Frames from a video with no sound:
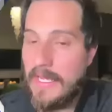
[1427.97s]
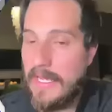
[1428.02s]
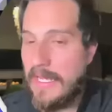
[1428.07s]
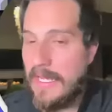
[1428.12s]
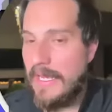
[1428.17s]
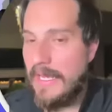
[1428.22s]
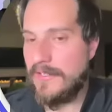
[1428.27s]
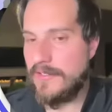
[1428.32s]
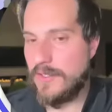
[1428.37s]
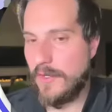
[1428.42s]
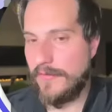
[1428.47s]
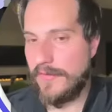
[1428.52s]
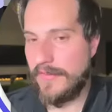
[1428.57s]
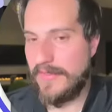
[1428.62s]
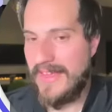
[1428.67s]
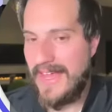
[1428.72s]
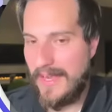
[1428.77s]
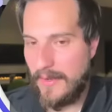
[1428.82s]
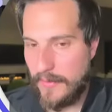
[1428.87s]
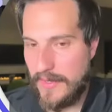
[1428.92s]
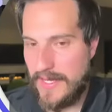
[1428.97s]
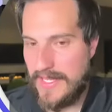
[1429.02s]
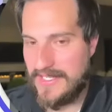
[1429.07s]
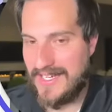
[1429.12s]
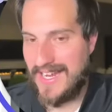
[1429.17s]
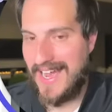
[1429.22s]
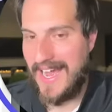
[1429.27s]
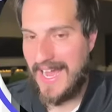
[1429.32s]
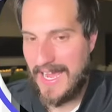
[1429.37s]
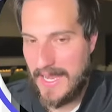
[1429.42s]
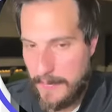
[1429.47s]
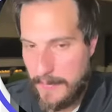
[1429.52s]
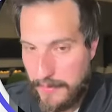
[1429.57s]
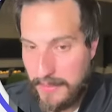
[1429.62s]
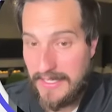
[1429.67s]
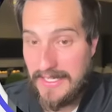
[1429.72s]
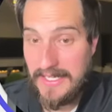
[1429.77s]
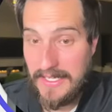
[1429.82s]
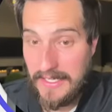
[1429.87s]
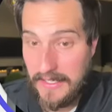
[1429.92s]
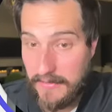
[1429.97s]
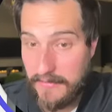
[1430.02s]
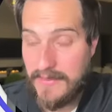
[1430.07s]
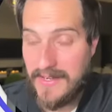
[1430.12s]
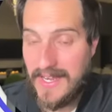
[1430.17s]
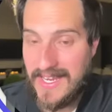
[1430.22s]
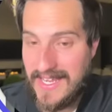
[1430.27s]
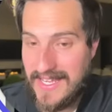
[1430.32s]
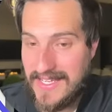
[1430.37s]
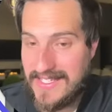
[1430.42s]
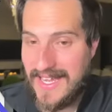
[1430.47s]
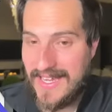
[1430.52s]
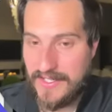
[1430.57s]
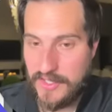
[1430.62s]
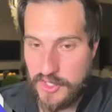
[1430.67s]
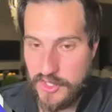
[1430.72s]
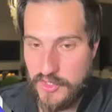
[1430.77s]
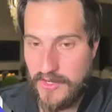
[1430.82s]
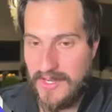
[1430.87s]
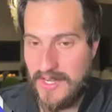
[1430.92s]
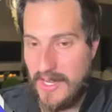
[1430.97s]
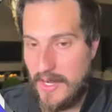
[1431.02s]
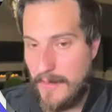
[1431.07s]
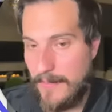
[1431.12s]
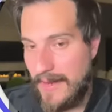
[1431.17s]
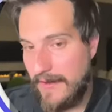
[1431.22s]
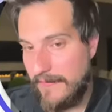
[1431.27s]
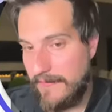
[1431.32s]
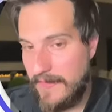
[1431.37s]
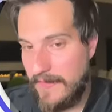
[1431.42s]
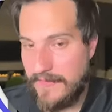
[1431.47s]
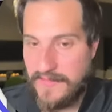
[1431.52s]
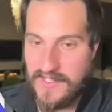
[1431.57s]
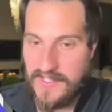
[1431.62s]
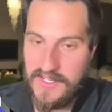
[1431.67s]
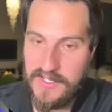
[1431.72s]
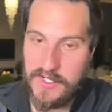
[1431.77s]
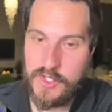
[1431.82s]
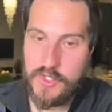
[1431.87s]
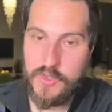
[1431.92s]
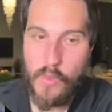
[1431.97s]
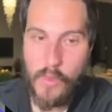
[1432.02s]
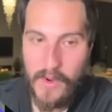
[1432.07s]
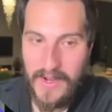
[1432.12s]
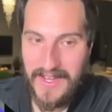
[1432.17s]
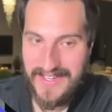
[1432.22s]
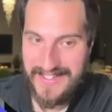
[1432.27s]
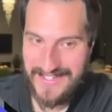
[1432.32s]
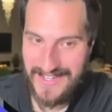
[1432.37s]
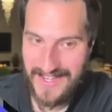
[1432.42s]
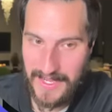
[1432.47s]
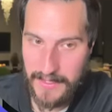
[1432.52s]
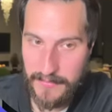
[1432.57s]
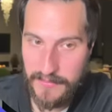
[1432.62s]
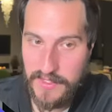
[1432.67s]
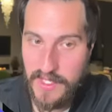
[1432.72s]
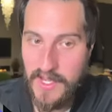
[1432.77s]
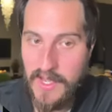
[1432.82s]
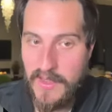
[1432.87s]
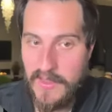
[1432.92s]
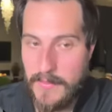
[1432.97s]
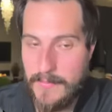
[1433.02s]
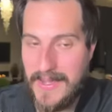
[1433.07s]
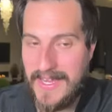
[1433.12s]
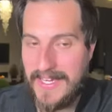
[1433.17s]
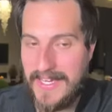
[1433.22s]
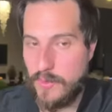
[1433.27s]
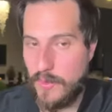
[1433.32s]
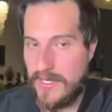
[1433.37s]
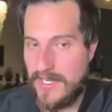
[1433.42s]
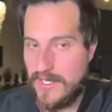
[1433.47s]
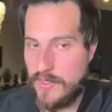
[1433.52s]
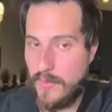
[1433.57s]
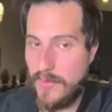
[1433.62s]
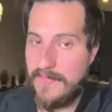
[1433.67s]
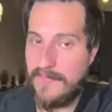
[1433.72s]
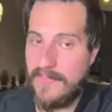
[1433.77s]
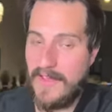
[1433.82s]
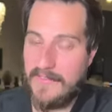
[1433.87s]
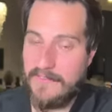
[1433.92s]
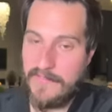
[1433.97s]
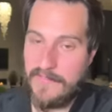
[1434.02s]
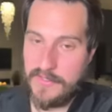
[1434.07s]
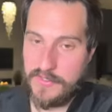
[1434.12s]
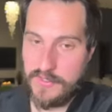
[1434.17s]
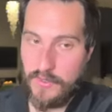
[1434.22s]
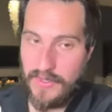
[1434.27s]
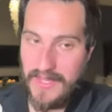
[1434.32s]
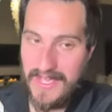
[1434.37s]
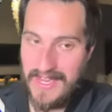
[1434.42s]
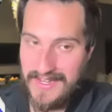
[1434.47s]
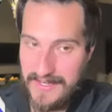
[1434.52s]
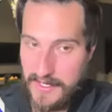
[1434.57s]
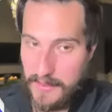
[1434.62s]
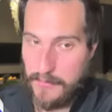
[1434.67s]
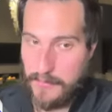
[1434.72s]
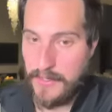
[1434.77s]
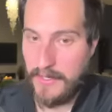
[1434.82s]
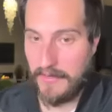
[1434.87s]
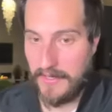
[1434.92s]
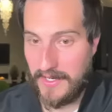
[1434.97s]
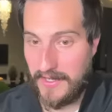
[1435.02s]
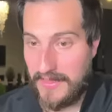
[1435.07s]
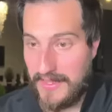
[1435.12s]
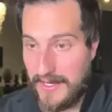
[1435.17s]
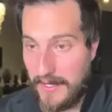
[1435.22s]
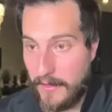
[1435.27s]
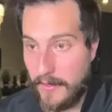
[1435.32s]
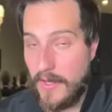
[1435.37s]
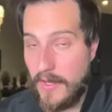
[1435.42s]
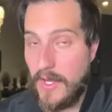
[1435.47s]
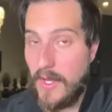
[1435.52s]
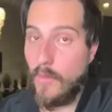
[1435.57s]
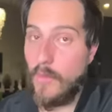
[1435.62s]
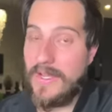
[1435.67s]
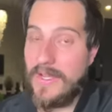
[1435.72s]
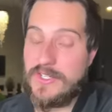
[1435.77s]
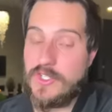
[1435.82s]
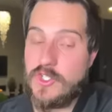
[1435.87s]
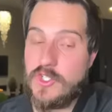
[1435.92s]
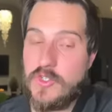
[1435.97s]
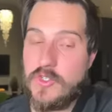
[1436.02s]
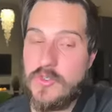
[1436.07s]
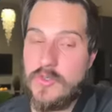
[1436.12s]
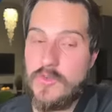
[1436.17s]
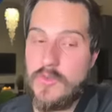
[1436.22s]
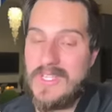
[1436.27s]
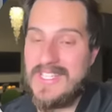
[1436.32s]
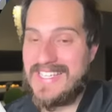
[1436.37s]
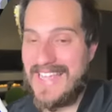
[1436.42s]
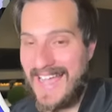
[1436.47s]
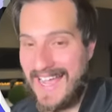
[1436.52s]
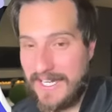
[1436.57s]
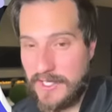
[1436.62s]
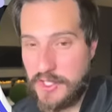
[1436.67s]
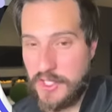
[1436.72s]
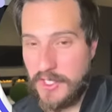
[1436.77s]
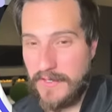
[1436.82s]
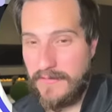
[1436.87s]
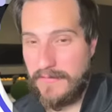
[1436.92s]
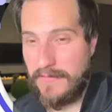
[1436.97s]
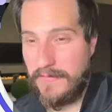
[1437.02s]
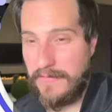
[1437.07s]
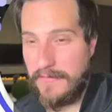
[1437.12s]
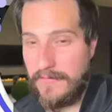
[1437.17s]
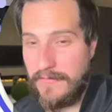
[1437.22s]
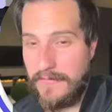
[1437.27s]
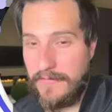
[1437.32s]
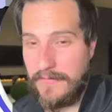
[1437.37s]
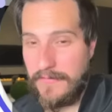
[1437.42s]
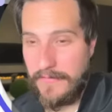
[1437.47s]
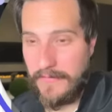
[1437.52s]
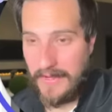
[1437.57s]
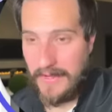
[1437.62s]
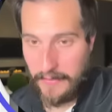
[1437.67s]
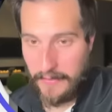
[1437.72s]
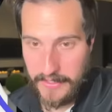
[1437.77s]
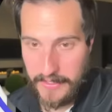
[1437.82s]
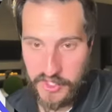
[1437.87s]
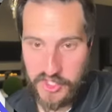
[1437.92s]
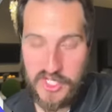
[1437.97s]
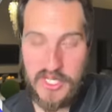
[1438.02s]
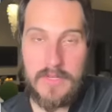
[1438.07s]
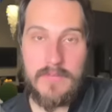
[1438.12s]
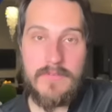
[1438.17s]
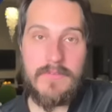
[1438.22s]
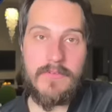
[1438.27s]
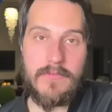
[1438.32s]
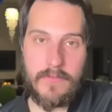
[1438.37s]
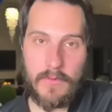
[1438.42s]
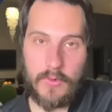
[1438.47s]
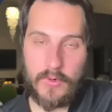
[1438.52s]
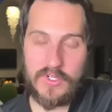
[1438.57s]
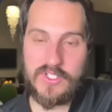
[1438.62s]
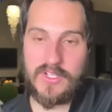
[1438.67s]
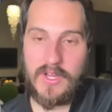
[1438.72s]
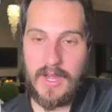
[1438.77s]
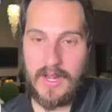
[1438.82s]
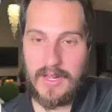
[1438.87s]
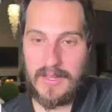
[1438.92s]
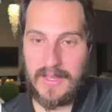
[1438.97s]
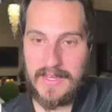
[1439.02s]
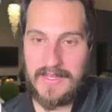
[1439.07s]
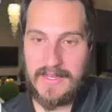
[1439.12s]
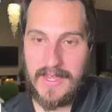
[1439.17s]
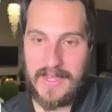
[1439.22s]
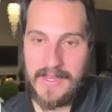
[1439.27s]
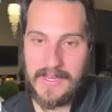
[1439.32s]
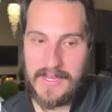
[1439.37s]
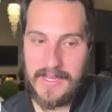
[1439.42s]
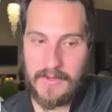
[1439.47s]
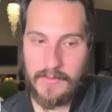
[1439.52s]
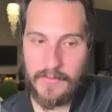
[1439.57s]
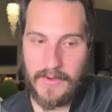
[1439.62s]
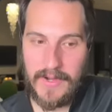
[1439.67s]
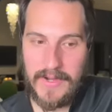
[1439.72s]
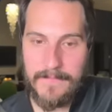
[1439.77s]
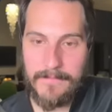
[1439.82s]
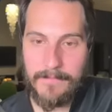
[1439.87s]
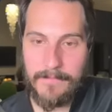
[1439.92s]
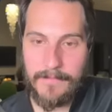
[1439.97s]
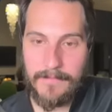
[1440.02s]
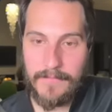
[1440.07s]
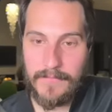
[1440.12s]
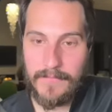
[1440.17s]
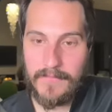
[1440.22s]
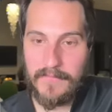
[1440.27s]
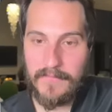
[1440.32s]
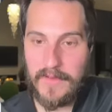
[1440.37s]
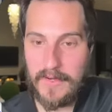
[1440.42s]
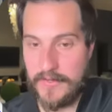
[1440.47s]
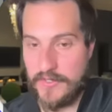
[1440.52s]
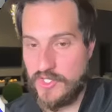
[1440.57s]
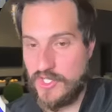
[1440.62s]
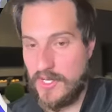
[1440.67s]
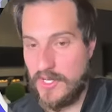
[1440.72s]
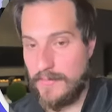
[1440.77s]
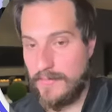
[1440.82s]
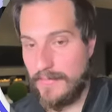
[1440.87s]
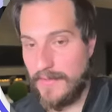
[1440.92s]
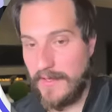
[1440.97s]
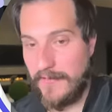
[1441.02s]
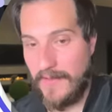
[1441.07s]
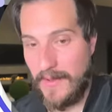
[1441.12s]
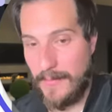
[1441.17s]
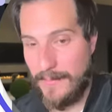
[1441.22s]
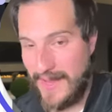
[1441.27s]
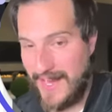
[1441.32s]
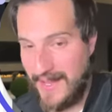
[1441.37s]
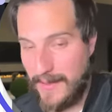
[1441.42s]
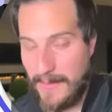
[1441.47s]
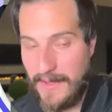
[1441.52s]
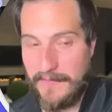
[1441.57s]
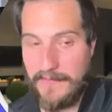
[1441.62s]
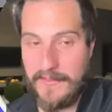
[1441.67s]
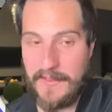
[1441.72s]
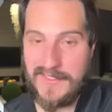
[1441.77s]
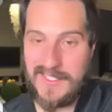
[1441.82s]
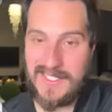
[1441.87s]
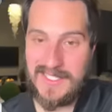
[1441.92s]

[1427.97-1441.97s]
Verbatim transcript: And so for that reason, I believe Nike's actually trading at about a 15 to 20 times the May 2025 fiscal ending period there, which is actually very cheap for a stock like Nike, right? Very cheap. If I'm paying about 15